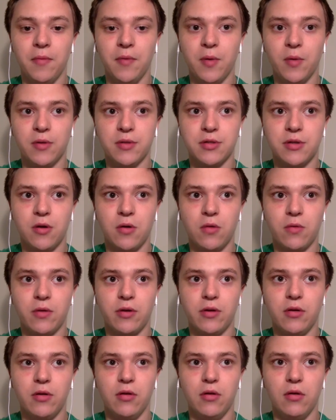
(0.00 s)
There was no
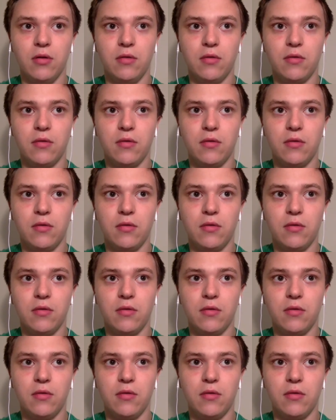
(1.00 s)
real,